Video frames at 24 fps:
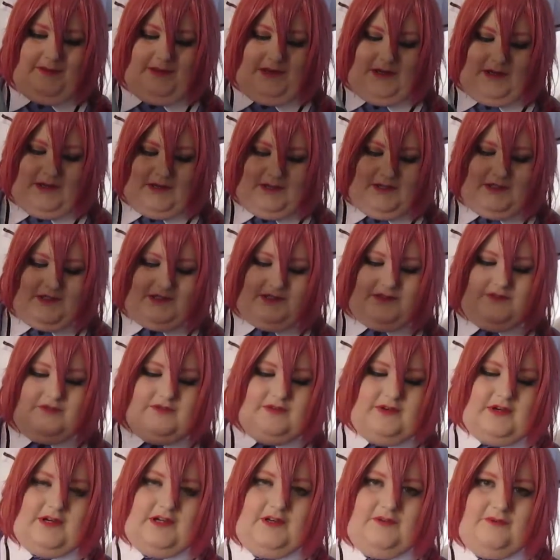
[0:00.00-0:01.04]
because
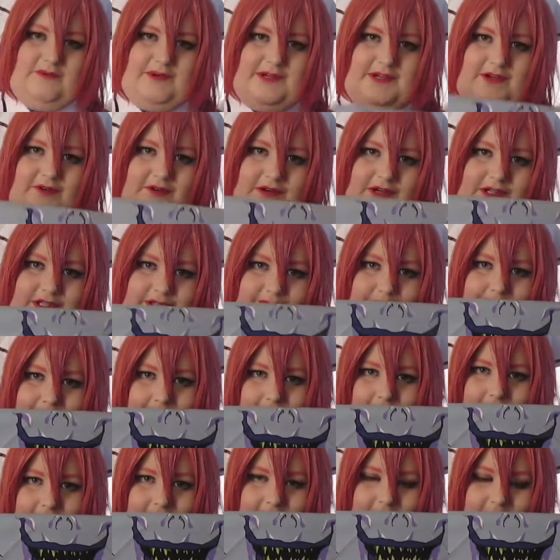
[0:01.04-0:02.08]
fucking Ryuk is
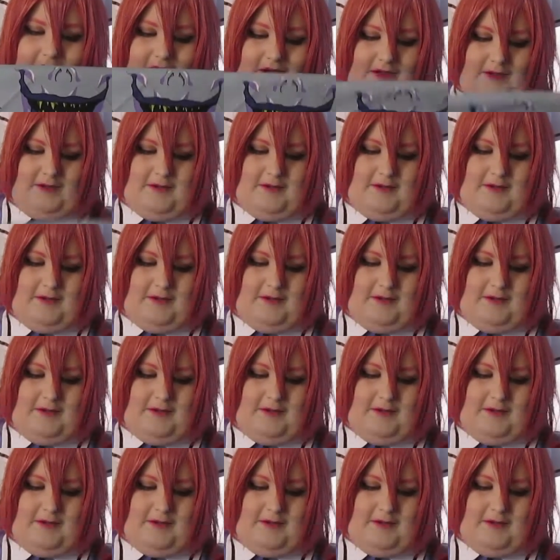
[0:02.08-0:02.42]
baller.